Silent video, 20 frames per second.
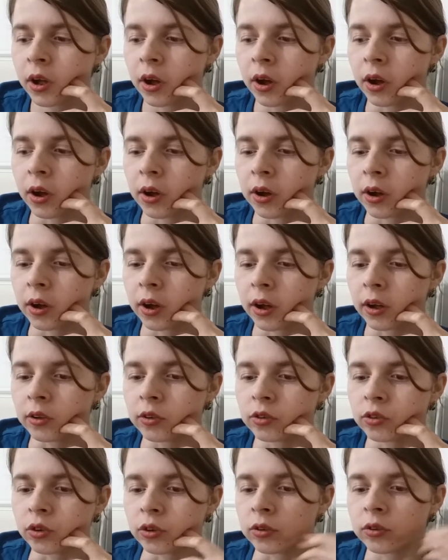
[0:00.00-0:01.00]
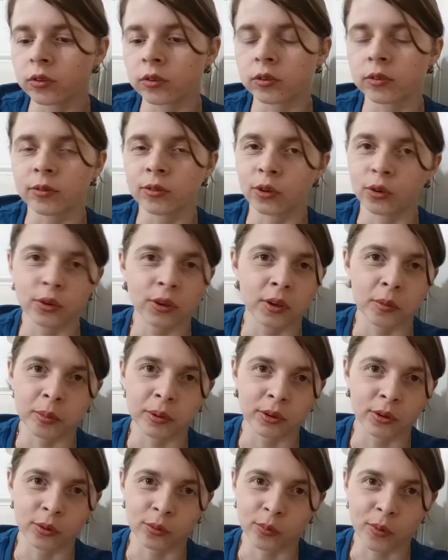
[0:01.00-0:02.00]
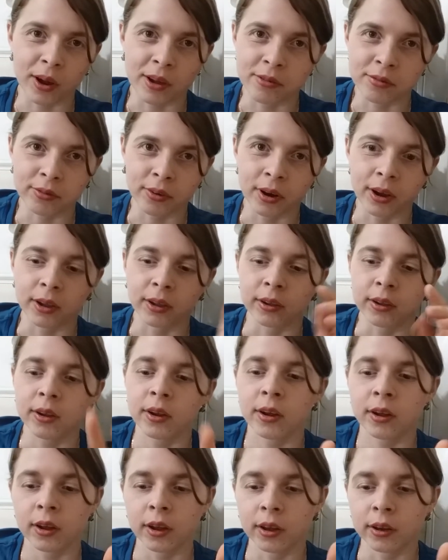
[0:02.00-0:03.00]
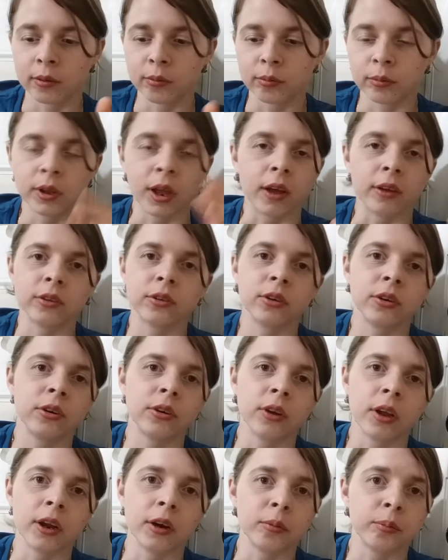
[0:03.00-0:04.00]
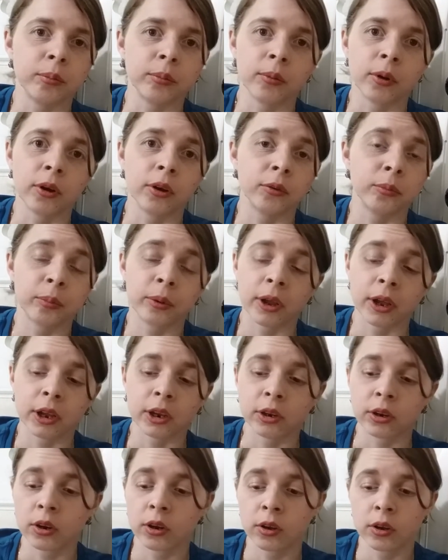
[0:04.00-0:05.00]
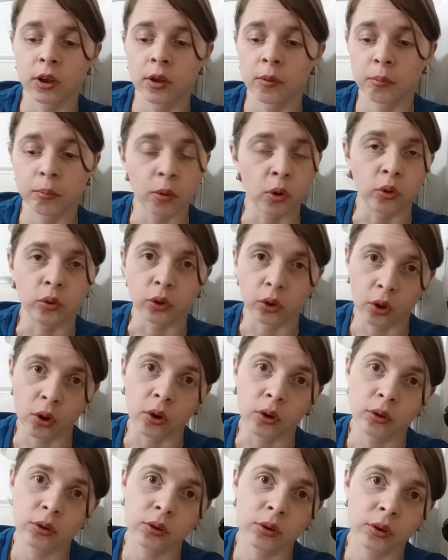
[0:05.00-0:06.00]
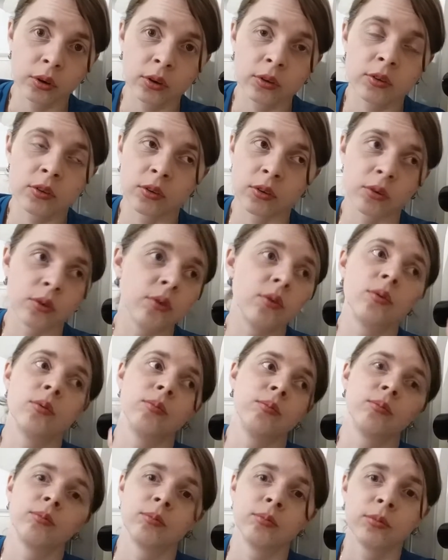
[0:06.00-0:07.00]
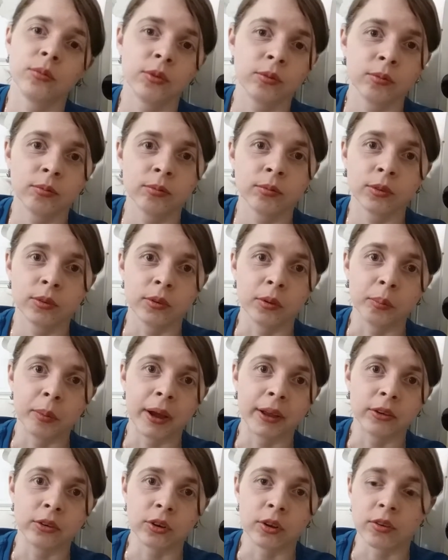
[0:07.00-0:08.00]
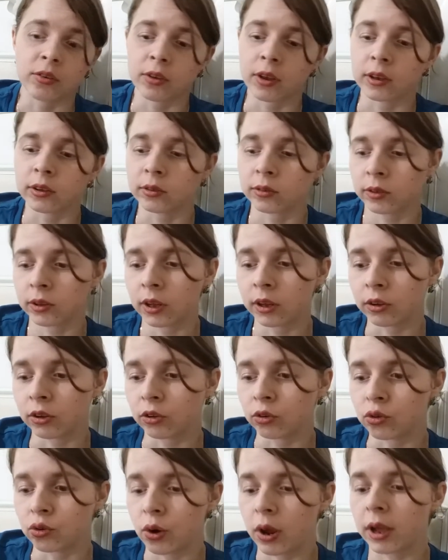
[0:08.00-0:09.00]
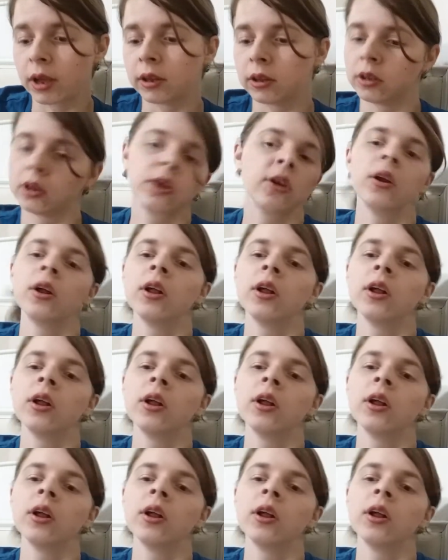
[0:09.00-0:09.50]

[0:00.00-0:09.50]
I just don't keep it on Wi-Fi, and yeah, turn airplane mode on, so the battery is not getting drained.